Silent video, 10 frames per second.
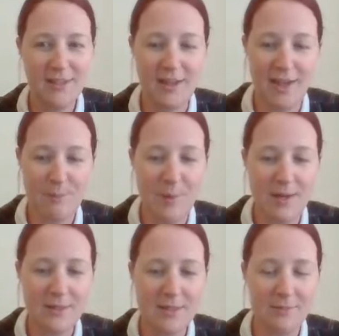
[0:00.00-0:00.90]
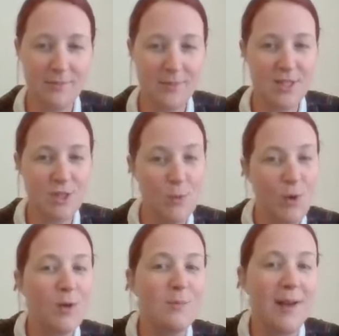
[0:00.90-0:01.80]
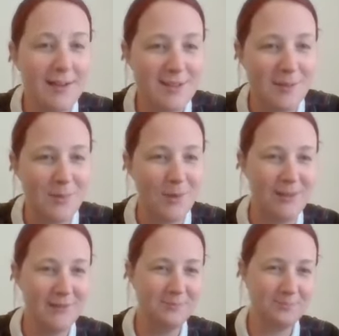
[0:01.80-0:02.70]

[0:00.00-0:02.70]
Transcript: momentum, because you will come back at some point.